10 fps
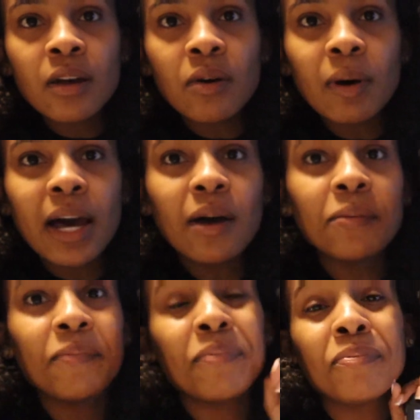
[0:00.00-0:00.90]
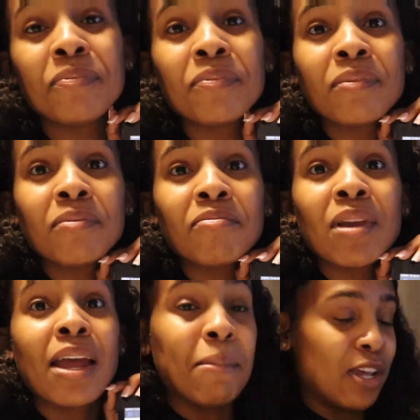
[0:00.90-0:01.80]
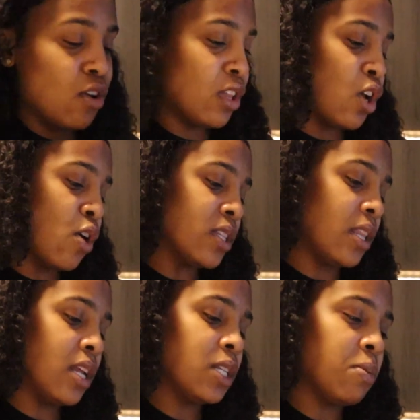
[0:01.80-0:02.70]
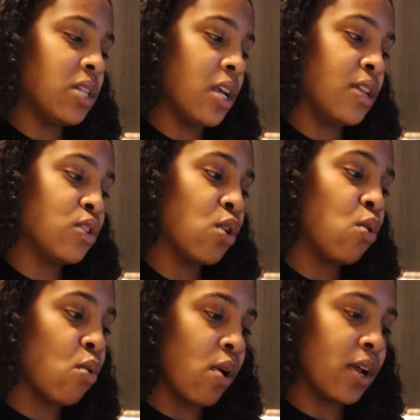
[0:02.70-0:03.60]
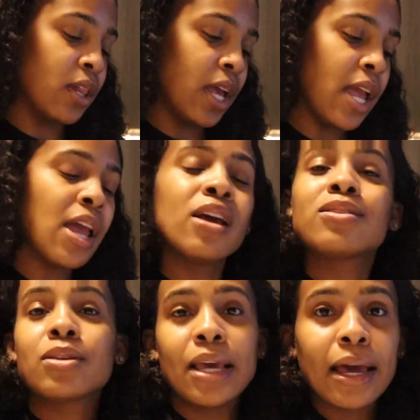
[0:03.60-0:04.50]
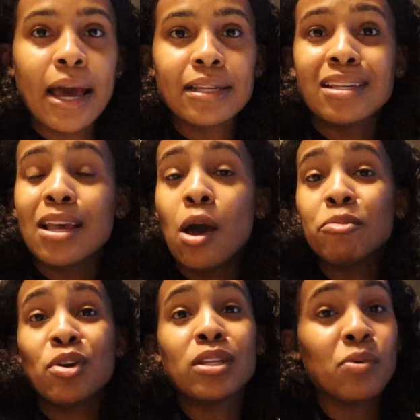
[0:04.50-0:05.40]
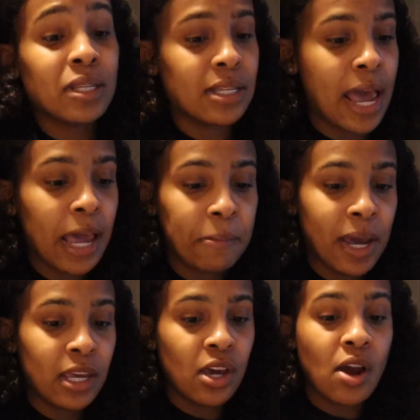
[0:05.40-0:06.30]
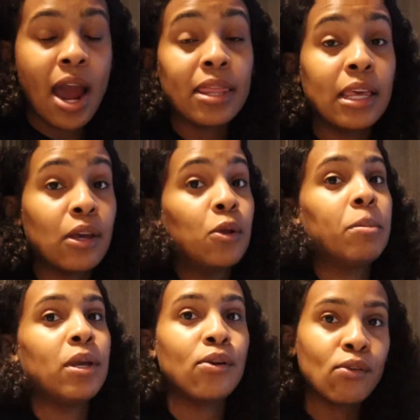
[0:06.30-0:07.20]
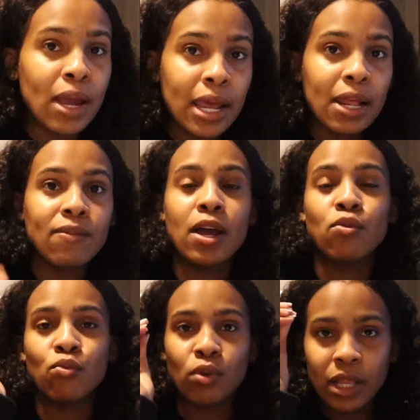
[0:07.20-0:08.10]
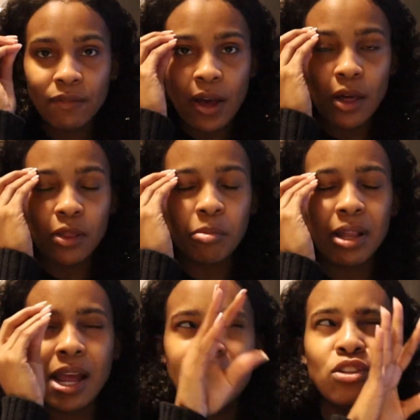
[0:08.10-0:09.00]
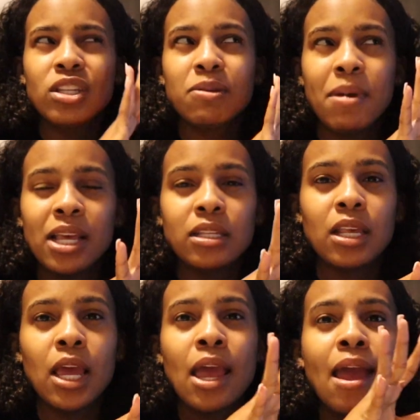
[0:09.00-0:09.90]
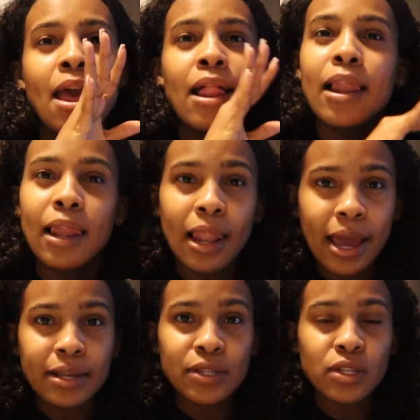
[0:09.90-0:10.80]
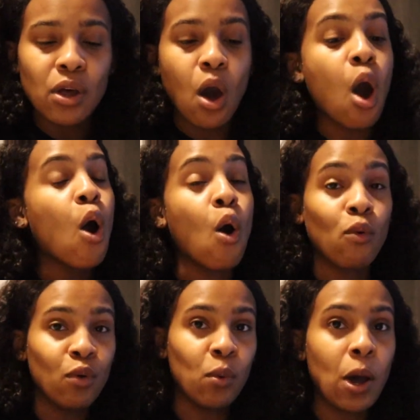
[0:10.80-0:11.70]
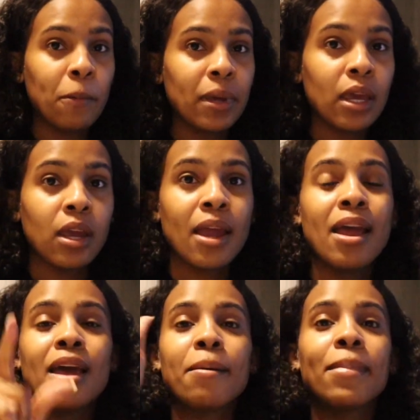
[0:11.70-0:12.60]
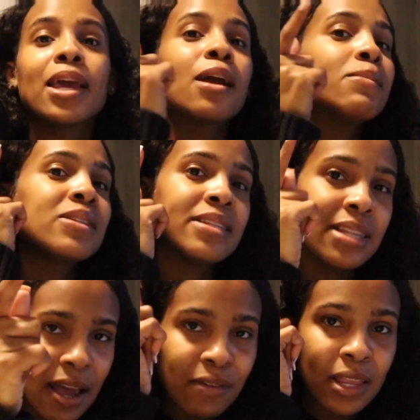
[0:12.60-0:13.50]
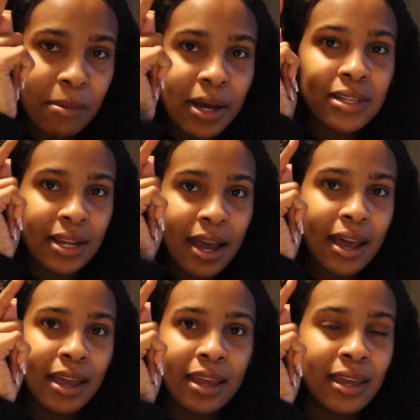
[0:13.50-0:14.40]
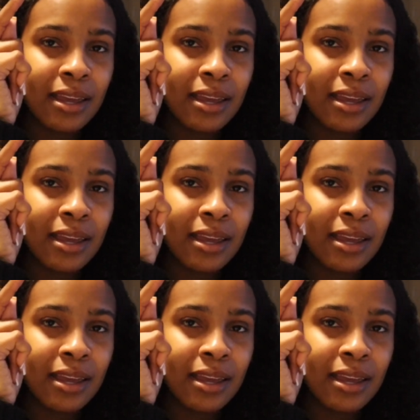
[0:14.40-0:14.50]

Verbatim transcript: Oh wow, my yearly goals, and then it splits into quarterly. So yeah guys, that's how I'm trying to attack my year. I think it would be great if I really follow the plan. It just makes it less overwhelming. My camera's definitely about to die.